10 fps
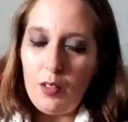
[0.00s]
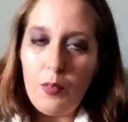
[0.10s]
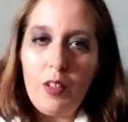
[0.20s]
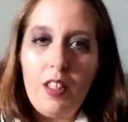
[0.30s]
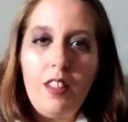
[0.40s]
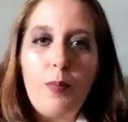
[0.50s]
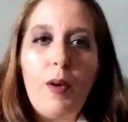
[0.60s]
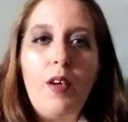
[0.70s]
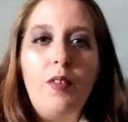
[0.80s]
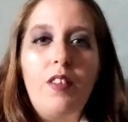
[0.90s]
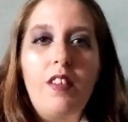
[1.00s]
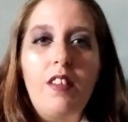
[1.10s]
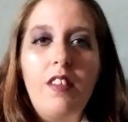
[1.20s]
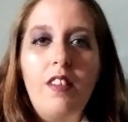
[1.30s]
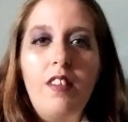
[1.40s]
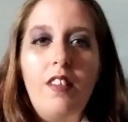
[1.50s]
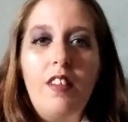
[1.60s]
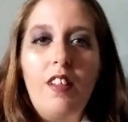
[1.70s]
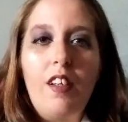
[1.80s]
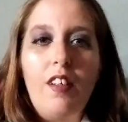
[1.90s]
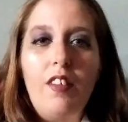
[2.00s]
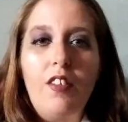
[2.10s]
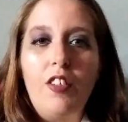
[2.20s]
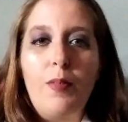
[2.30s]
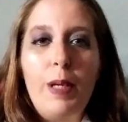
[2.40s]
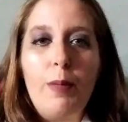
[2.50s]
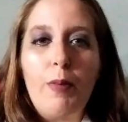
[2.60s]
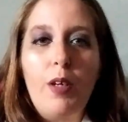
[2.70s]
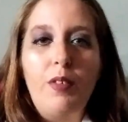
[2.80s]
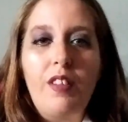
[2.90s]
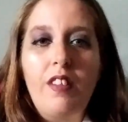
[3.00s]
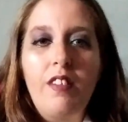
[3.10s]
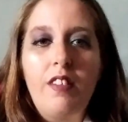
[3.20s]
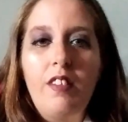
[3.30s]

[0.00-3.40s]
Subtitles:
where these bros are just being bros.